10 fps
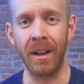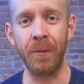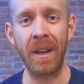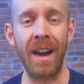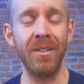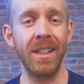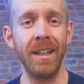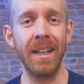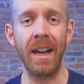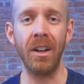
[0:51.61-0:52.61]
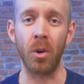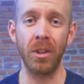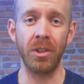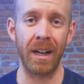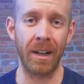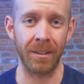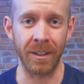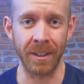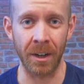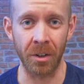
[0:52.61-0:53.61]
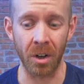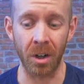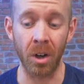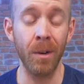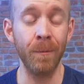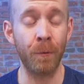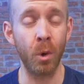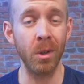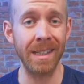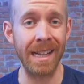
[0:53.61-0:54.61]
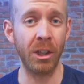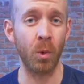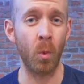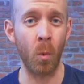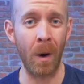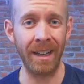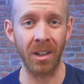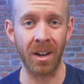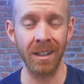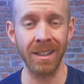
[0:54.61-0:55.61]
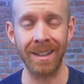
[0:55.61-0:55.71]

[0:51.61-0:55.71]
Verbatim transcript: Now, if you haven't done it yet, go to triathlontaren.com forward slash weight loss,